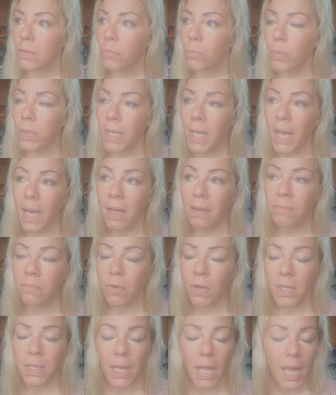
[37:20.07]
we have
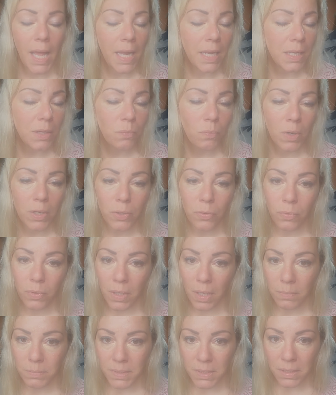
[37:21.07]
on anyone who
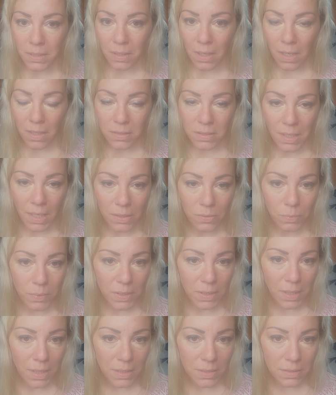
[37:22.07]
comes in contact
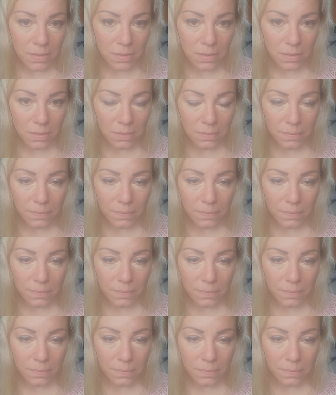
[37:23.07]
with us.